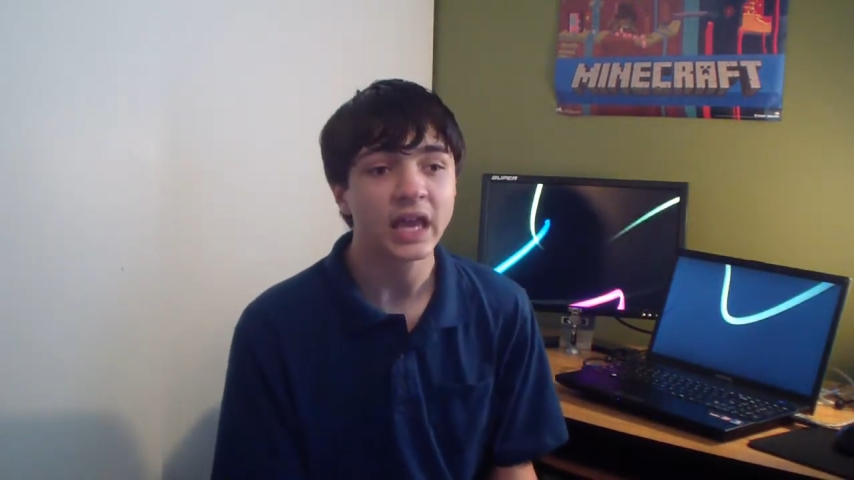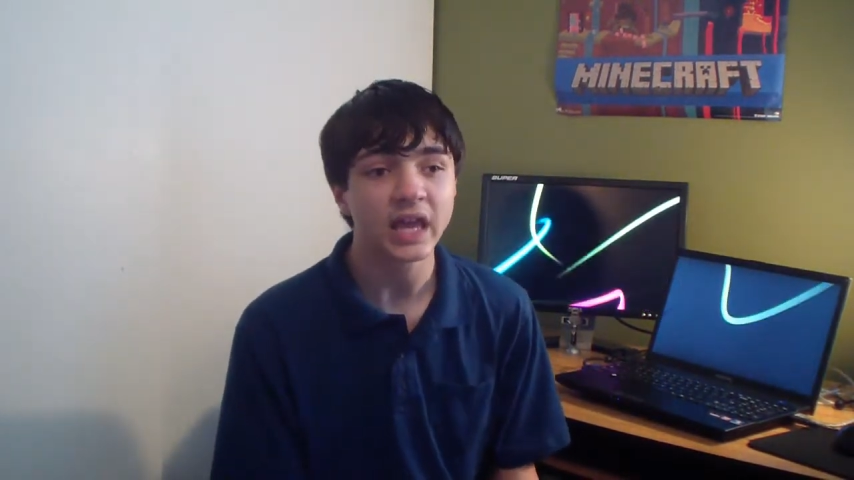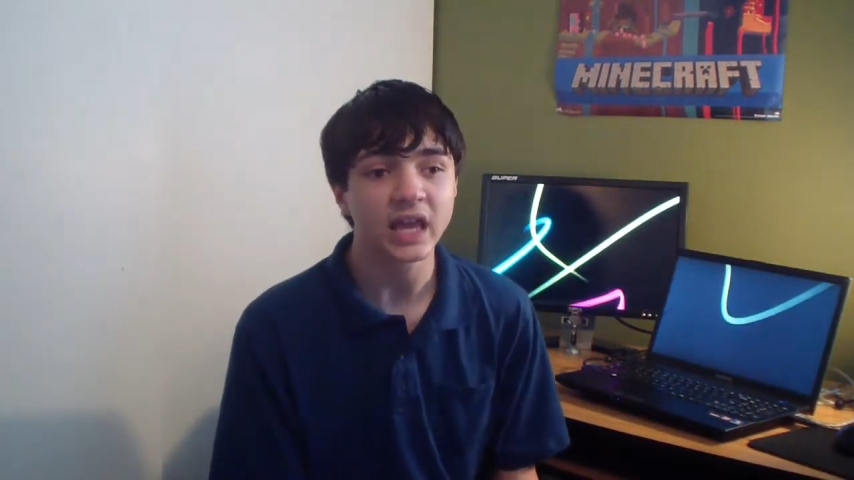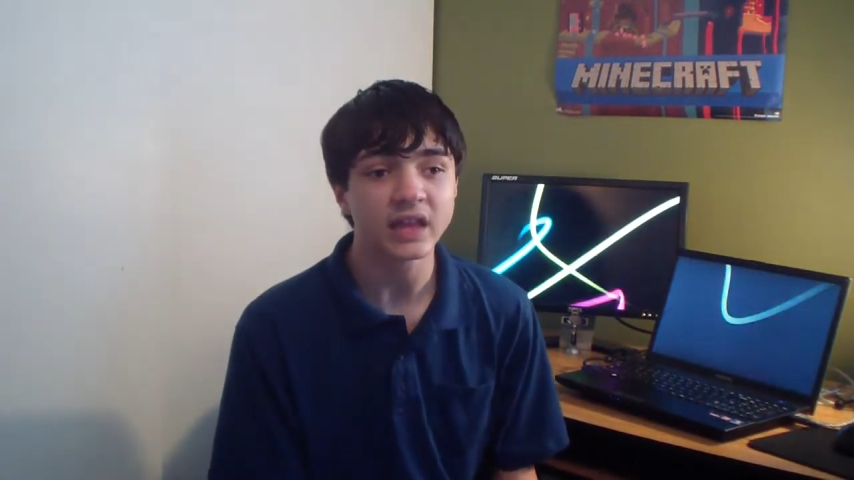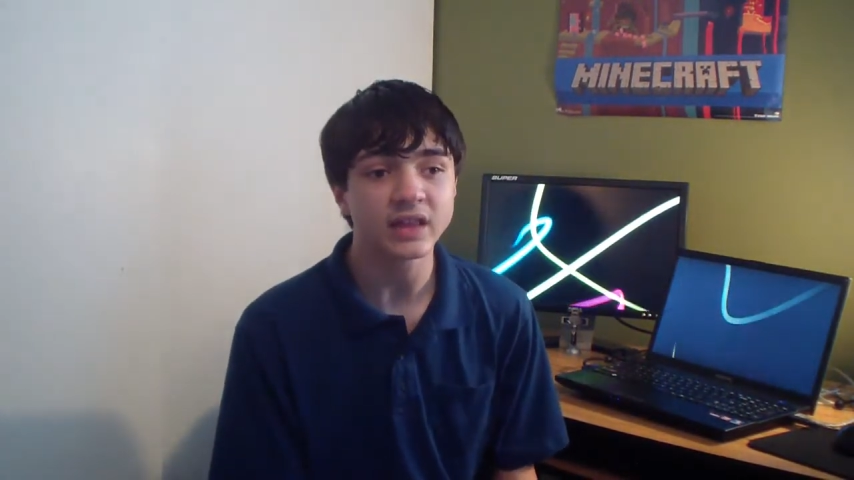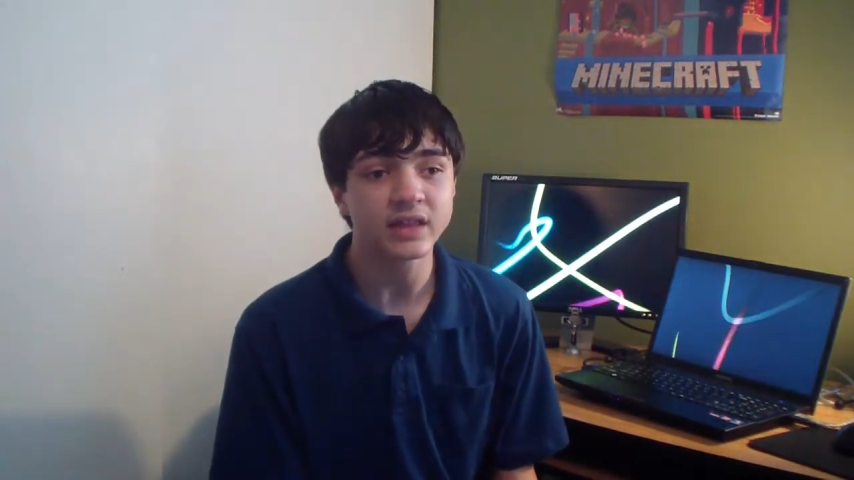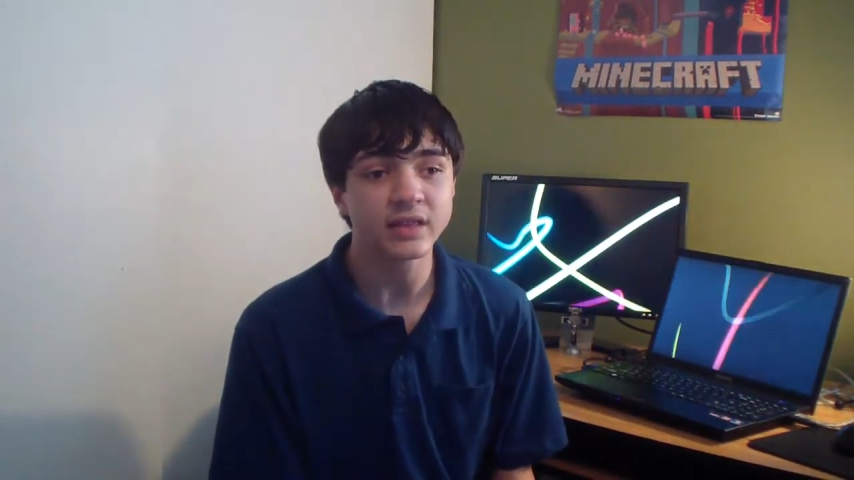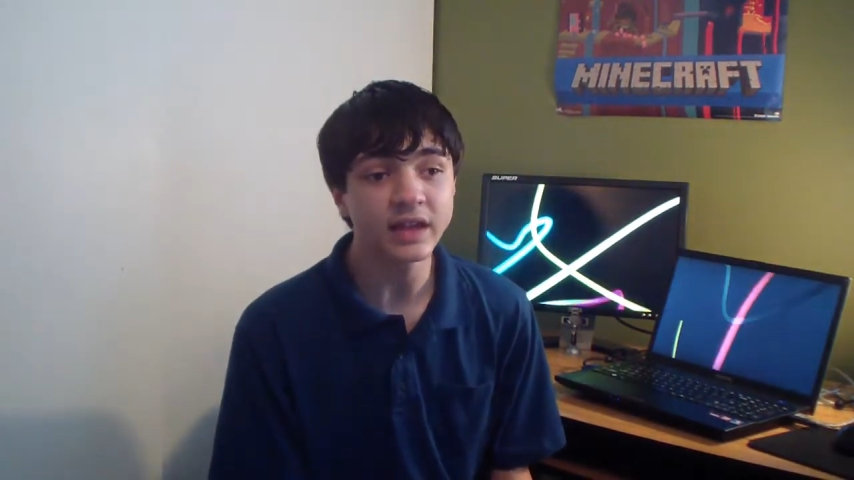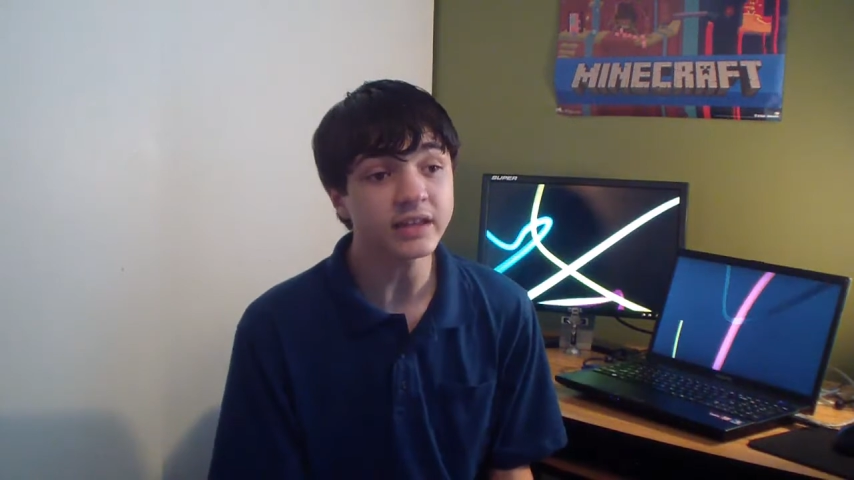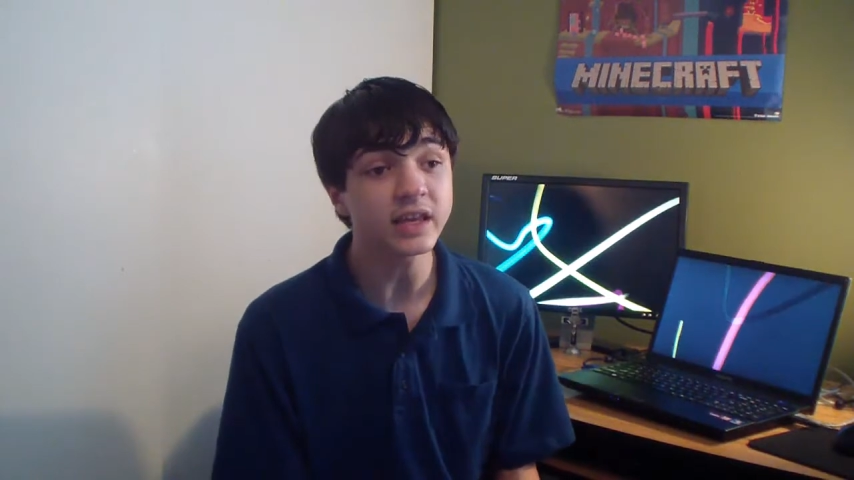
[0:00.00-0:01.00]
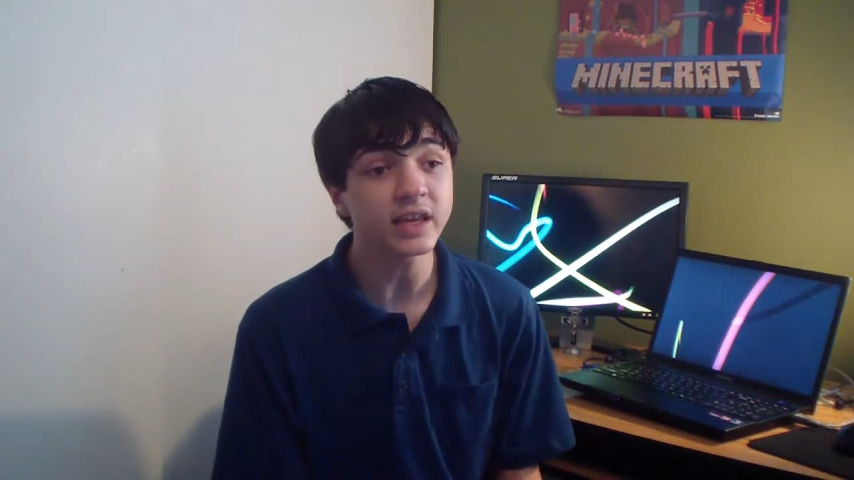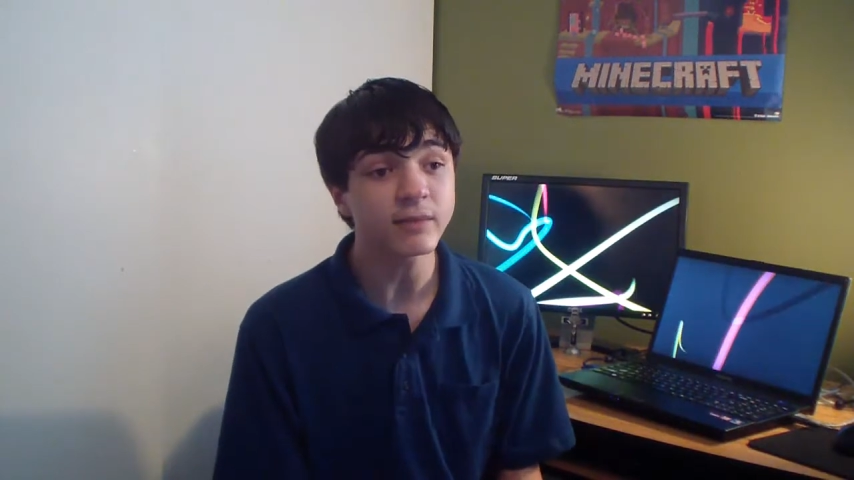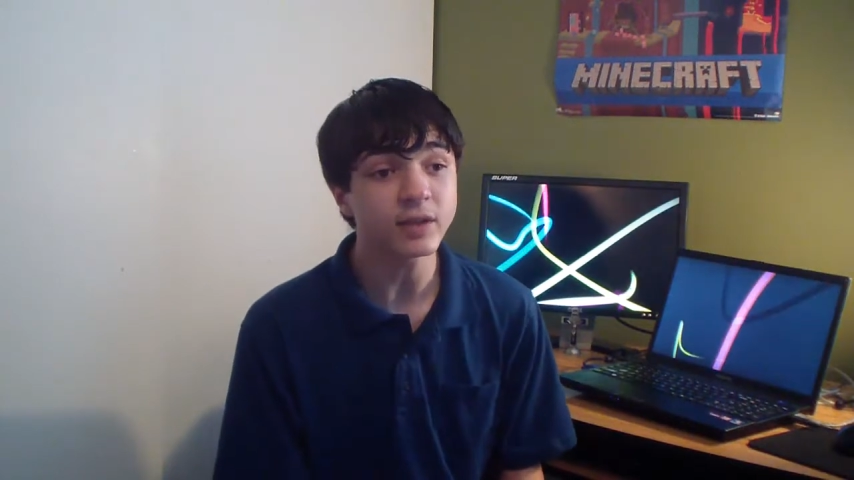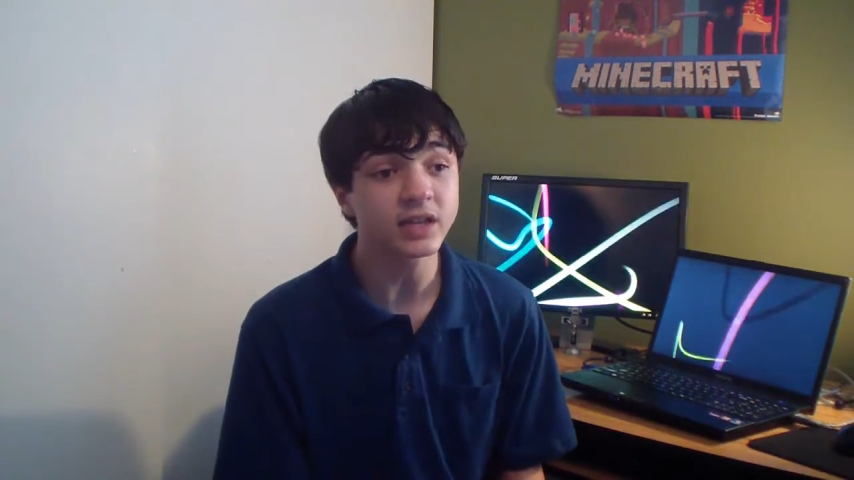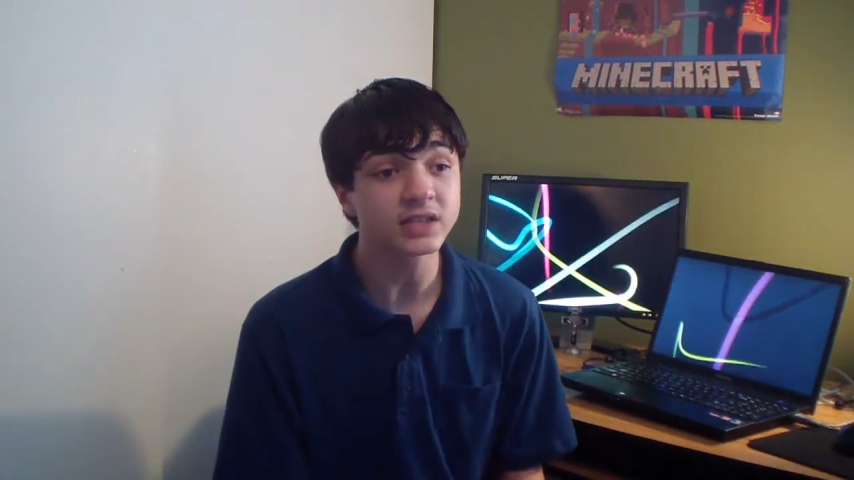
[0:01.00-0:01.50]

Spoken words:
And that game